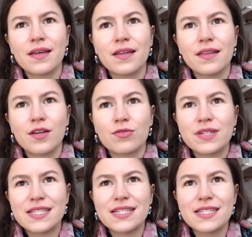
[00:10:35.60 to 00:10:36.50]
the
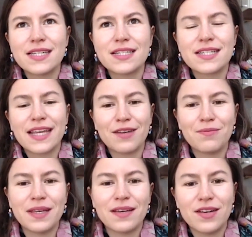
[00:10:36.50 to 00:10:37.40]
resistance can
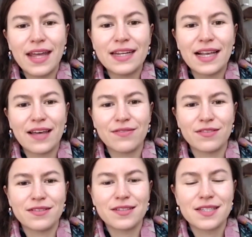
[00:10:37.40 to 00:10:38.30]
be on any
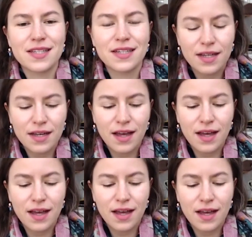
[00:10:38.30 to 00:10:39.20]
levels.
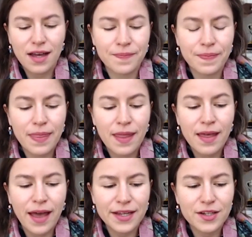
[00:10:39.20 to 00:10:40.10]

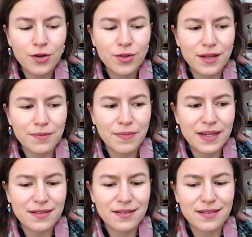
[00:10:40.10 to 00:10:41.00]
I know that
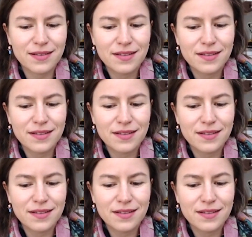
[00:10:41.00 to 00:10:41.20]
medical